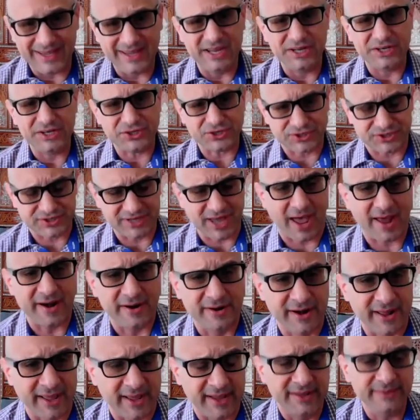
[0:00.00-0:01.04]
each
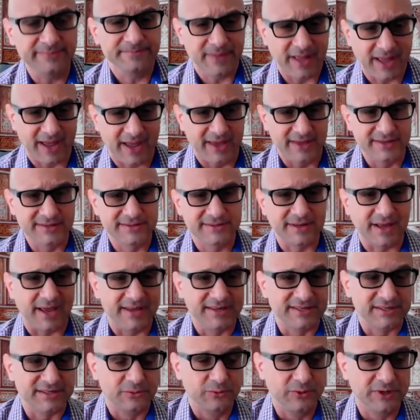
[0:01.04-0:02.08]
Saturday, as
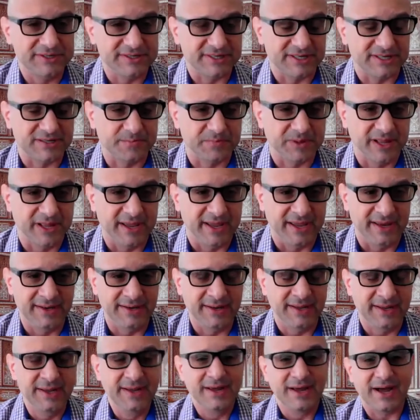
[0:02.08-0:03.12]
as Luis
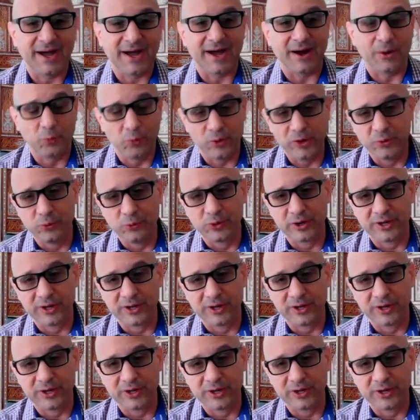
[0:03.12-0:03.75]
explained, uh, we